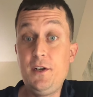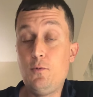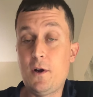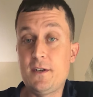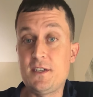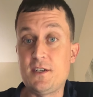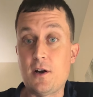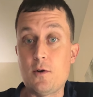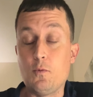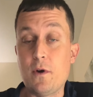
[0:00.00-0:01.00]
you want to
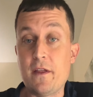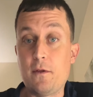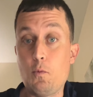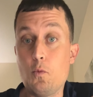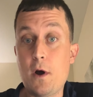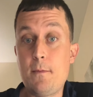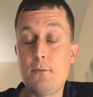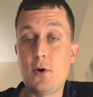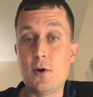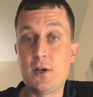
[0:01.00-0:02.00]
start with what
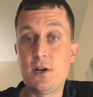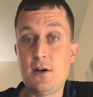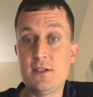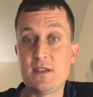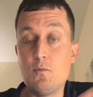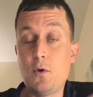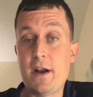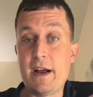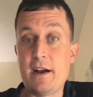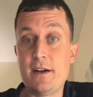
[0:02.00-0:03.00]
protocols and
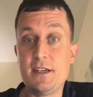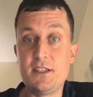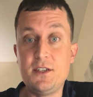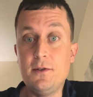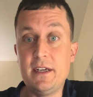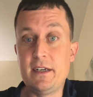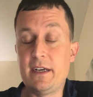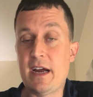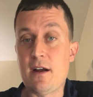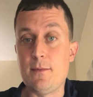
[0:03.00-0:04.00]
what areas do you need to
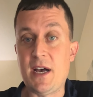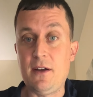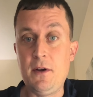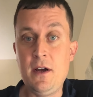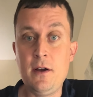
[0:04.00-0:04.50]
care about.